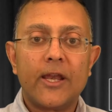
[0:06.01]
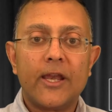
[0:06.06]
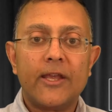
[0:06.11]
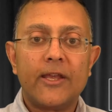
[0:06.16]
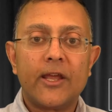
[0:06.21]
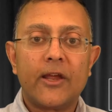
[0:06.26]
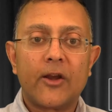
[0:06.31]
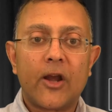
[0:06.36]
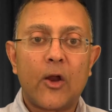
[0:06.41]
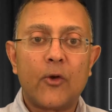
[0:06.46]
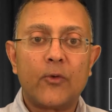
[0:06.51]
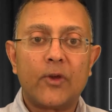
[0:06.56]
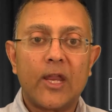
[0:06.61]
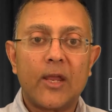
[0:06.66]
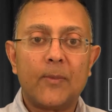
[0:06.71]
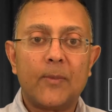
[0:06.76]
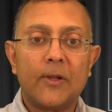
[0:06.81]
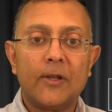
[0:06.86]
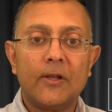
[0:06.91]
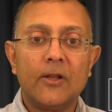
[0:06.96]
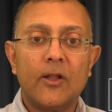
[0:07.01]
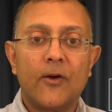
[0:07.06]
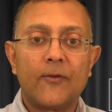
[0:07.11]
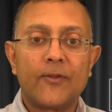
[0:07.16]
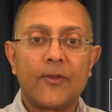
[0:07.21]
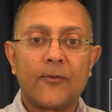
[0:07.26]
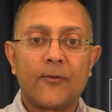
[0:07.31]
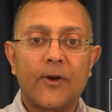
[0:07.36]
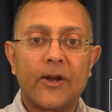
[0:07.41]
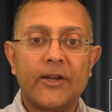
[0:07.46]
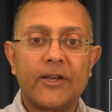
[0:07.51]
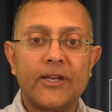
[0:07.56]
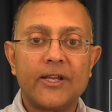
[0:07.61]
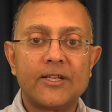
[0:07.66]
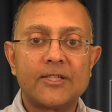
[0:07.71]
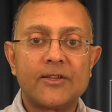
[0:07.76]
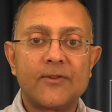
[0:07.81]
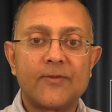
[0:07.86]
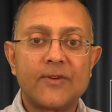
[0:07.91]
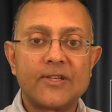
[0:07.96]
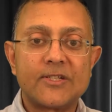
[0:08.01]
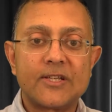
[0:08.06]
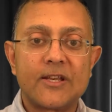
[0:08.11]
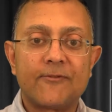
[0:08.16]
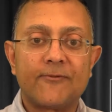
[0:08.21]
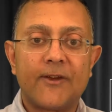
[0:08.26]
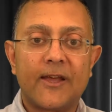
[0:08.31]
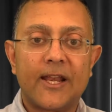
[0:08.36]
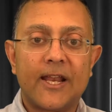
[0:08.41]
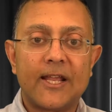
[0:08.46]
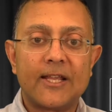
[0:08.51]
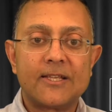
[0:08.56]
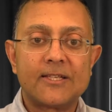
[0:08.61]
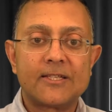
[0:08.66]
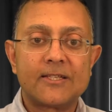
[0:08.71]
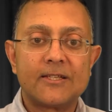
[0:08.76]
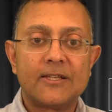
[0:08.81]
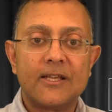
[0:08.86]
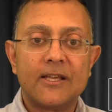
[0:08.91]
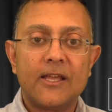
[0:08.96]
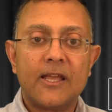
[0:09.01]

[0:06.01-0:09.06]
India Roundtable of the Frontiers of Digital Finance,